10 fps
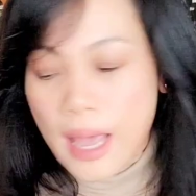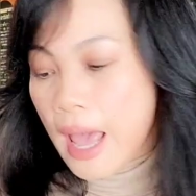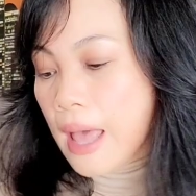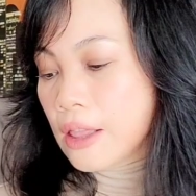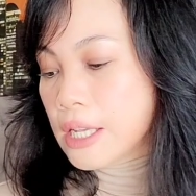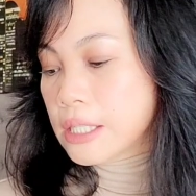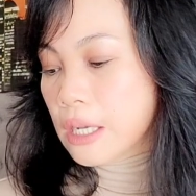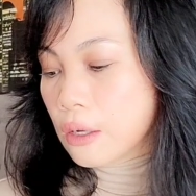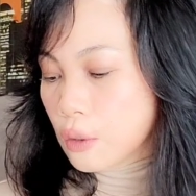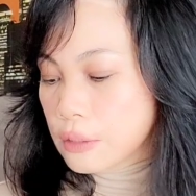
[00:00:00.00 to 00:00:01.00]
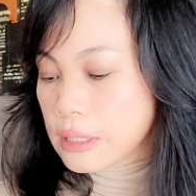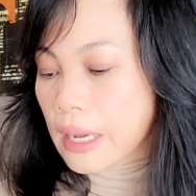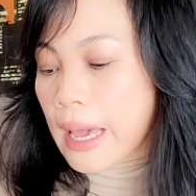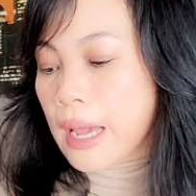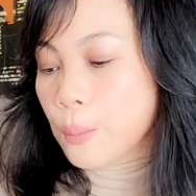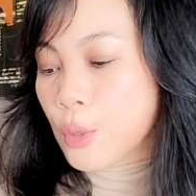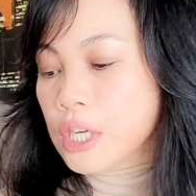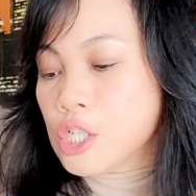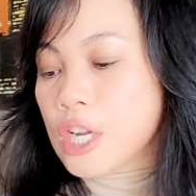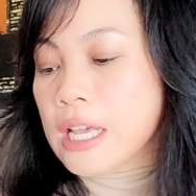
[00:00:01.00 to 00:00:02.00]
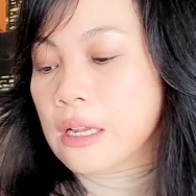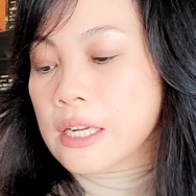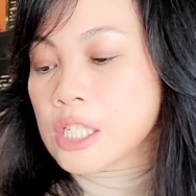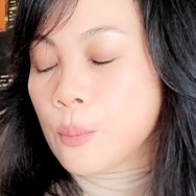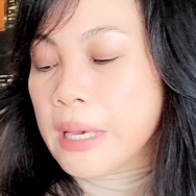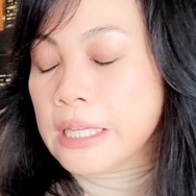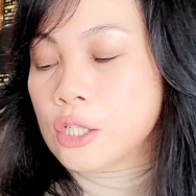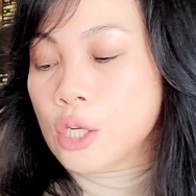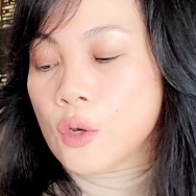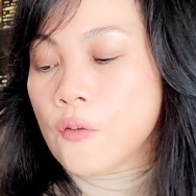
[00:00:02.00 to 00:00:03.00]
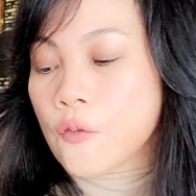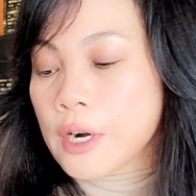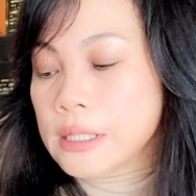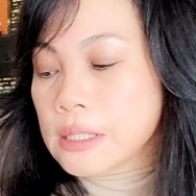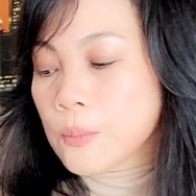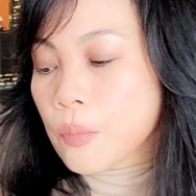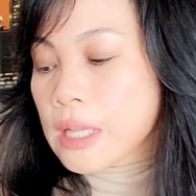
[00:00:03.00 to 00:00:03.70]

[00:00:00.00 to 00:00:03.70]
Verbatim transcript: And this includes the Cambridge English B2 First,